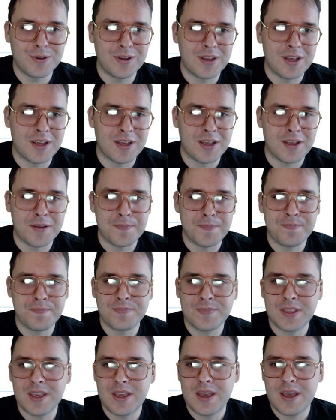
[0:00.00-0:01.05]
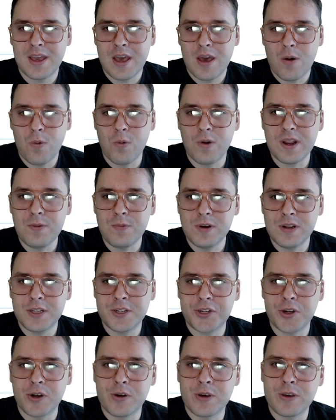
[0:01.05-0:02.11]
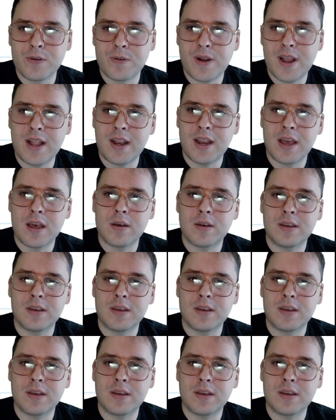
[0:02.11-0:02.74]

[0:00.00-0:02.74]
What I want to show you right now